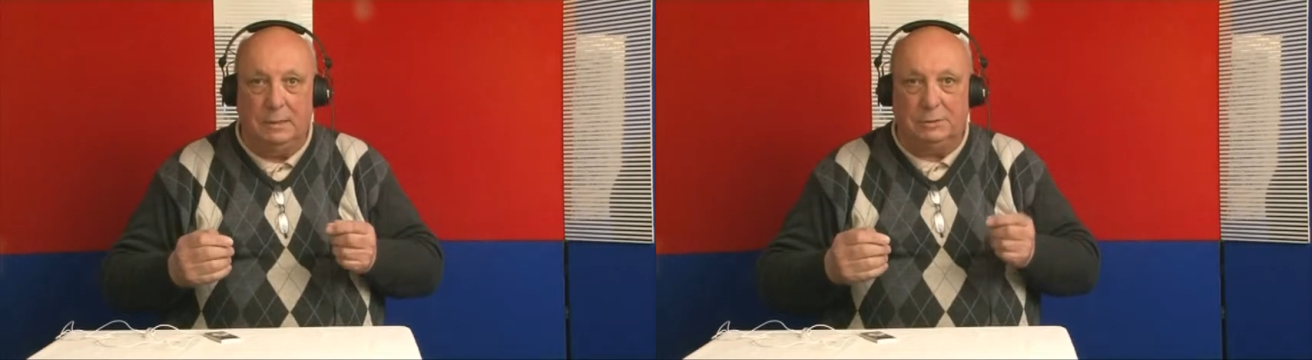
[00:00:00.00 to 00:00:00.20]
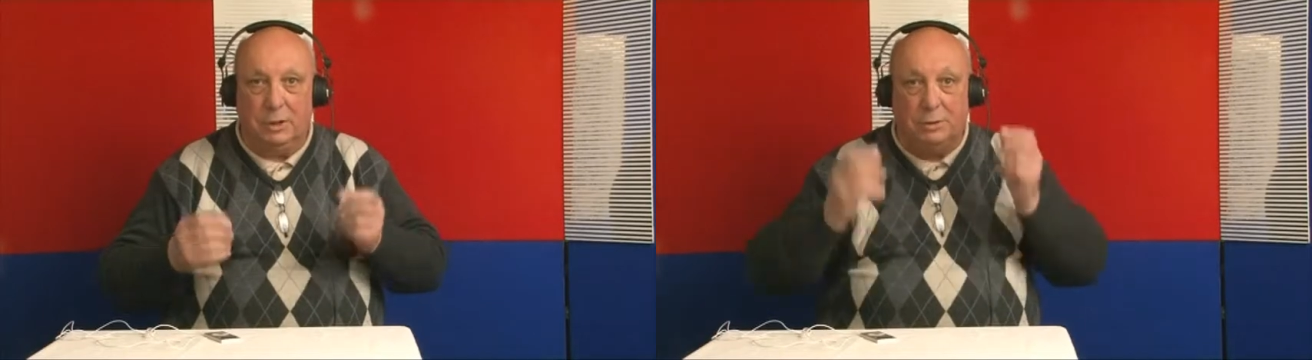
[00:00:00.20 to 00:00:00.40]

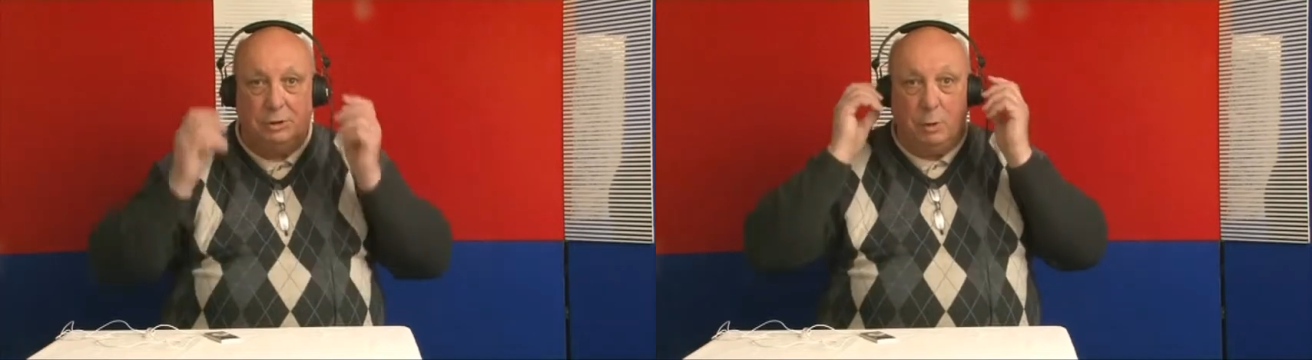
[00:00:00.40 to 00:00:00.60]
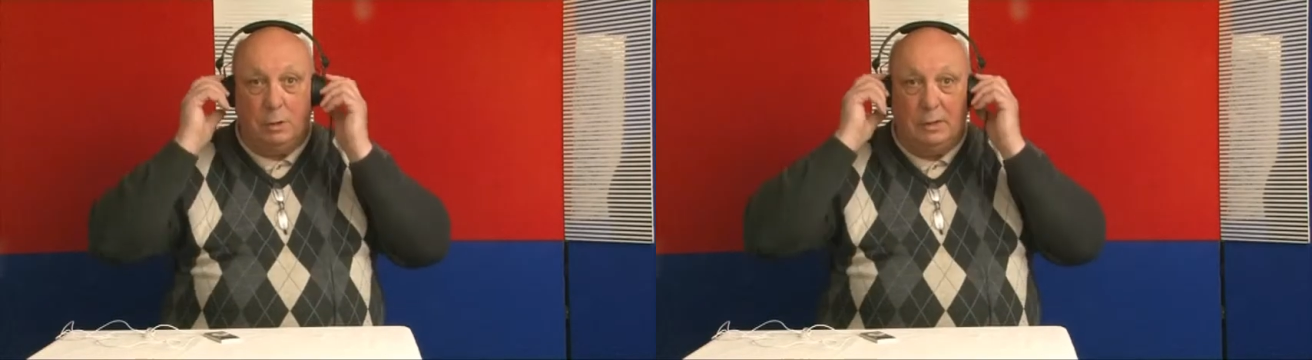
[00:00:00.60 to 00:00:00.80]
so
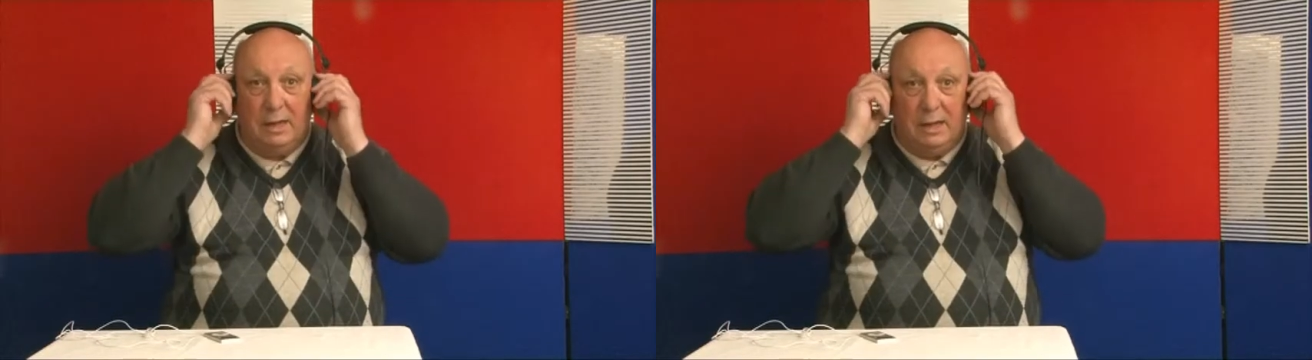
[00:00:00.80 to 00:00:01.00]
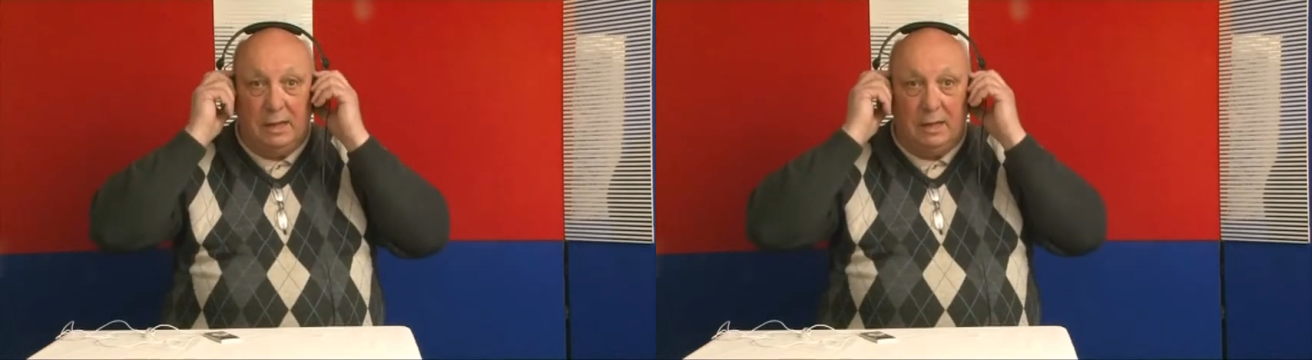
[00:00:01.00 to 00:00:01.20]
that you only
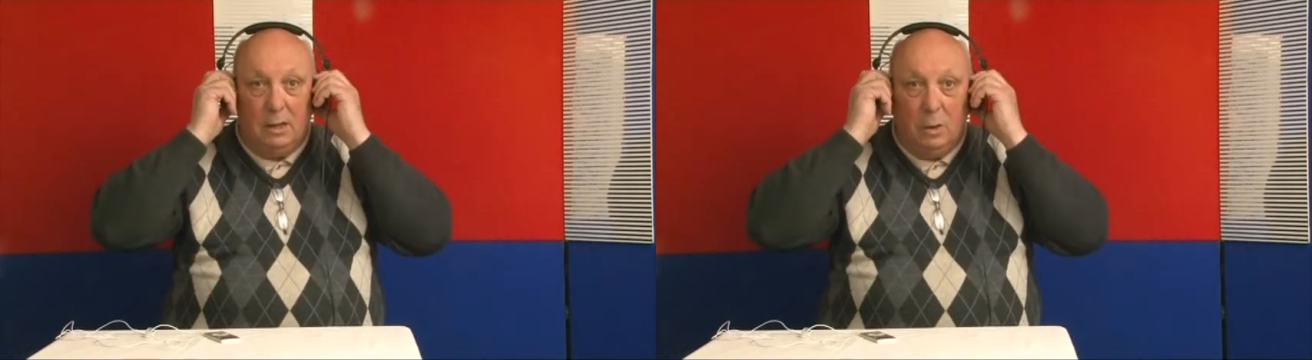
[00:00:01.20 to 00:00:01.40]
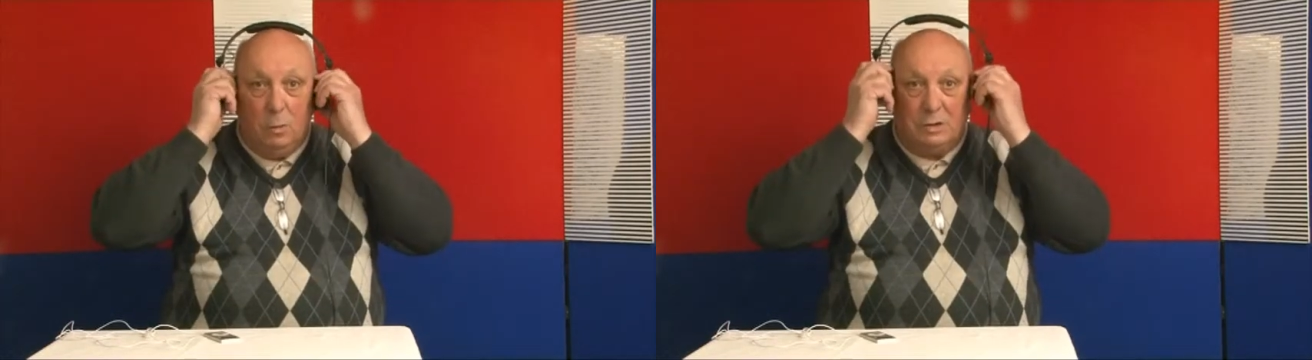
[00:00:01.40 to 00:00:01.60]
hear
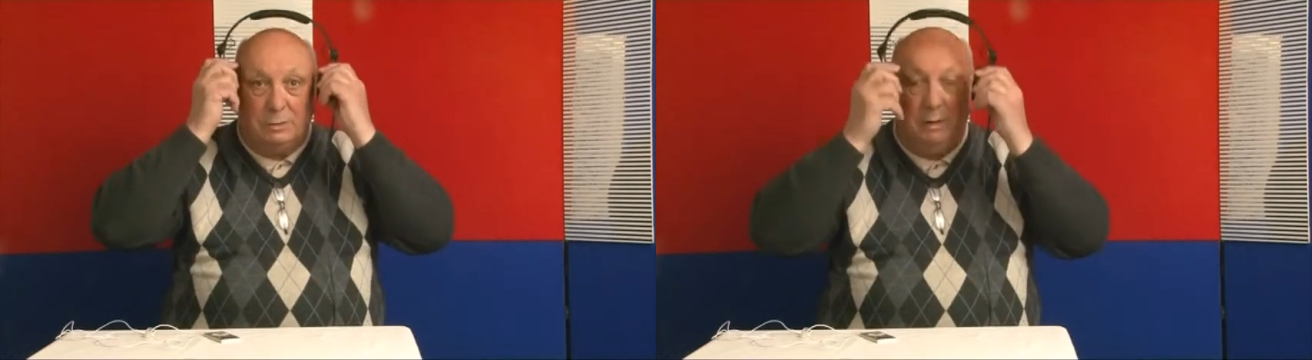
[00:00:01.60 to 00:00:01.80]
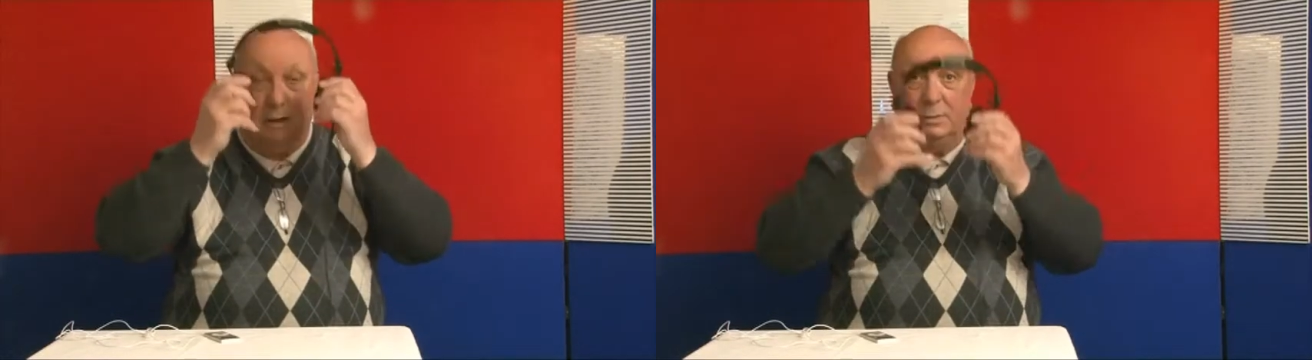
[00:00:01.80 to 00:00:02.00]
what's
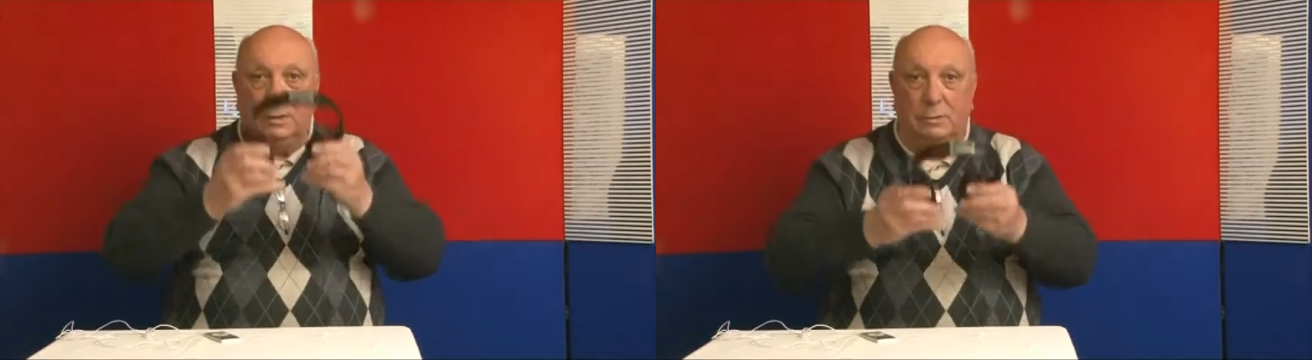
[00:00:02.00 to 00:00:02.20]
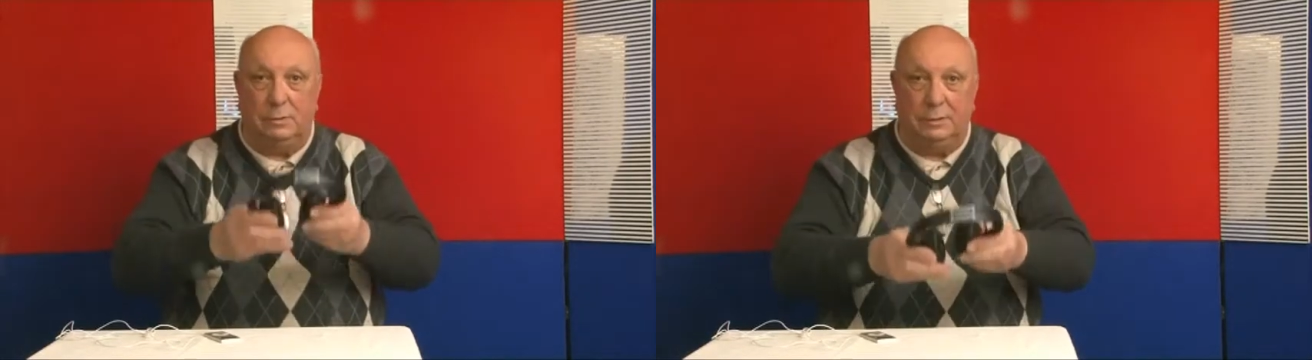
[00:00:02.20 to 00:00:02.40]
being
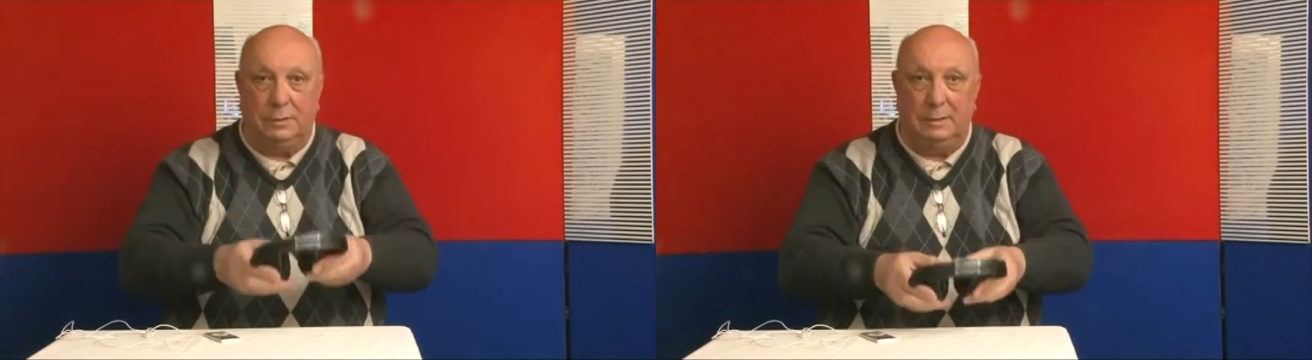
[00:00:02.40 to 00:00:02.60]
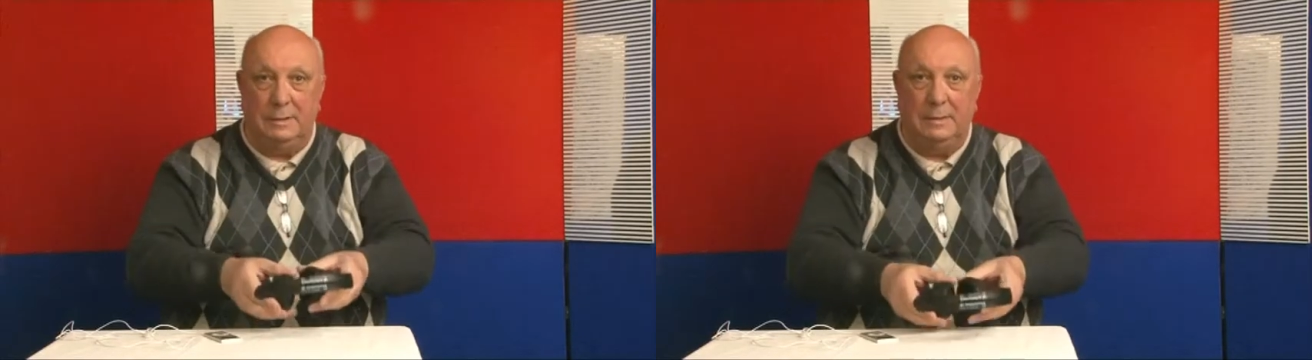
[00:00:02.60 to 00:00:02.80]
recorded.